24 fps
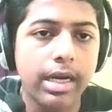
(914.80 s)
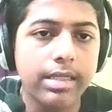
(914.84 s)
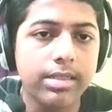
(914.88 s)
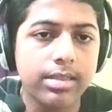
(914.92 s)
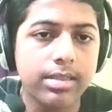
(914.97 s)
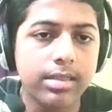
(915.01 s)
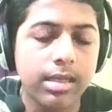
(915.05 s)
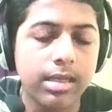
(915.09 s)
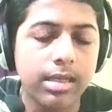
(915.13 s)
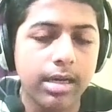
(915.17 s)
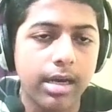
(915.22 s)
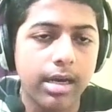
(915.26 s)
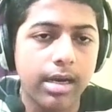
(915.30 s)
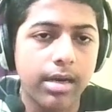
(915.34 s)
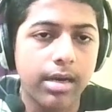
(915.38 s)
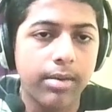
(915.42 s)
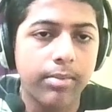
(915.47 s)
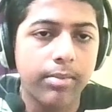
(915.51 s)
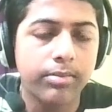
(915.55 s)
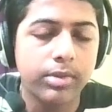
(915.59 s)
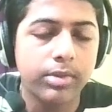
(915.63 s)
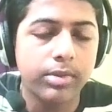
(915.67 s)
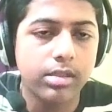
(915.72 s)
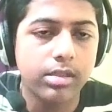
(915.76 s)
So let's
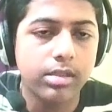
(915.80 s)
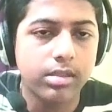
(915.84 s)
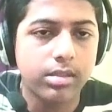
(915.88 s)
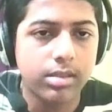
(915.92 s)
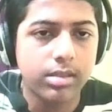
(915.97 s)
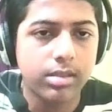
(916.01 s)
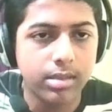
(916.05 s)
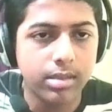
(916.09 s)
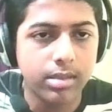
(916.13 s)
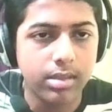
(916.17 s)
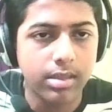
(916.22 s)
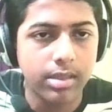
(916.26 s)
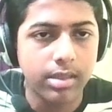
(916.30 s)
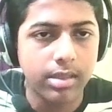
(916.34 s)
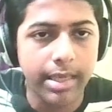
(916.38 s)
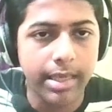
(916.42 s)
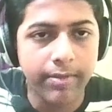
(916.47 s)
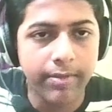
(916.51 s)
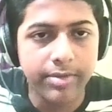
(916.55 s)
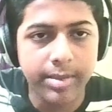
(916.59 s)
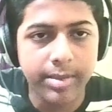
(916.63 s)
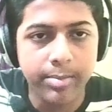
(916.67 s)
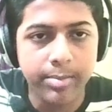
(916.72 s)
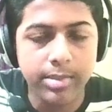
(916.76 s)
just
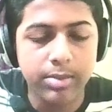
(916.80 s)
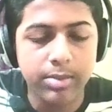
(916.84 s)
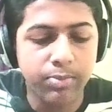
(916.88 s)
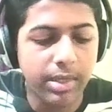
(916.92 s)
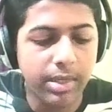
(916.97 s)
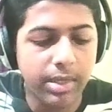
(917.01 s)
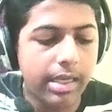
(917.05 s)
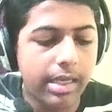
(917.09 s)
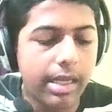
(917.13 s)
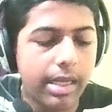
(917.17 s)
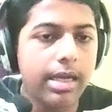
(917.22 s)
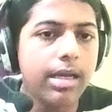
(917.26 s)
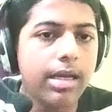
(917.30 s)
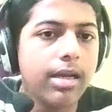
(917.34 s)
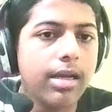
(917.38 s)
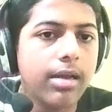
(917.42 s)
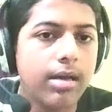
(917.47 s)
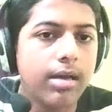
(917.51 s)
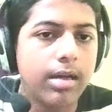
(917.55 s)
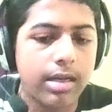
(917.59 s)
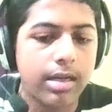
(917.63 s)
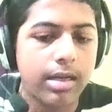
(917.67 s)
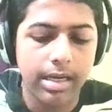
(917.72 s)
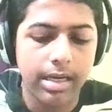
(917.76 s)
give some
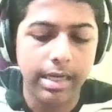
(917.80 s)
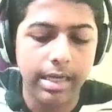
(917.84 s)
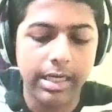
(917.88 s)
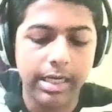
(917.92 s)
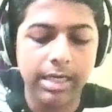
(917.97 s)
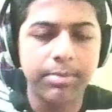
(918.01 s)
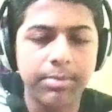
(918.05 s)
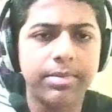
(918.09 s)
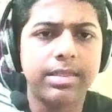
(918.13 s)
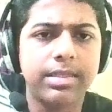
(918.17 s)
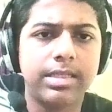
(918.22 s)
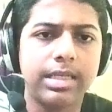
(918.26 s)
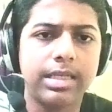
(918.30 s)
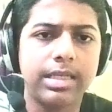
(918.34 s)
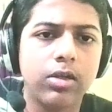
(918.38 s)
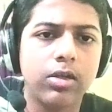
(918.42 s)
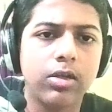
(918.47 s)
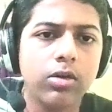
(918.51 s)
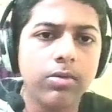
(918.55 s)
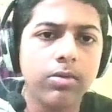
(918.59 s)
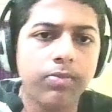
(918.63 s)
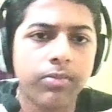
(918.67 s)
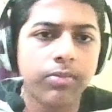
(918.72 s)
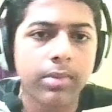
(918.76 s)
speed here. Let
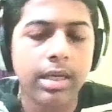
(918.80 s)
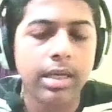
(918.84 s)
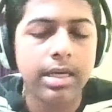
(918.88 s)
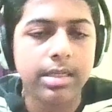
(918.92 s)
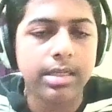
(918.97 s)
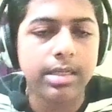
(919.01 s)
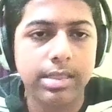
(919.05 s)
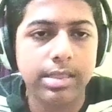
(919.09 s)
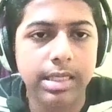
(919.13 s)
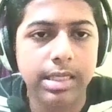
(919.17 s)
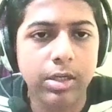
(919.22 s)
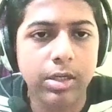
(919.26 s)
it be 0.